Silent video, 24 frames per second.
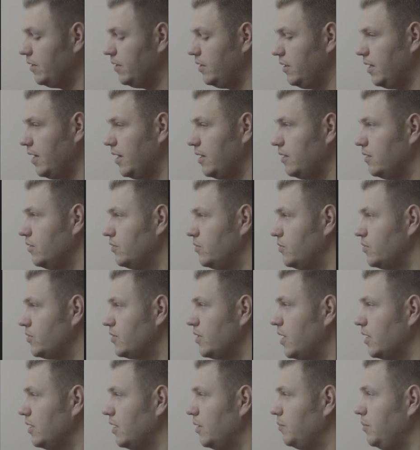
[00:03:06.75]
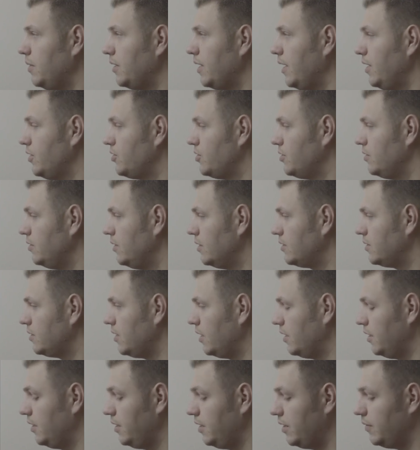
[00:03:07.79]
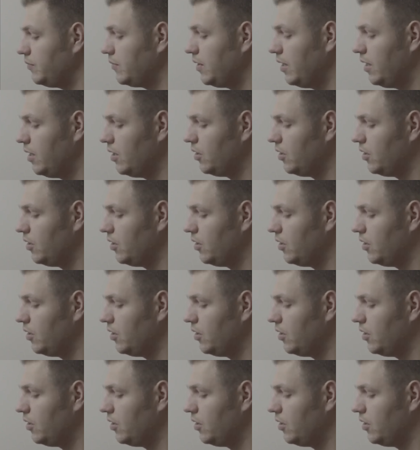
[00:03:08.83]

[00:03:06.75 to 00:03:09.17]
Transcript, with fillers: in Angular to start the application, let's start it here,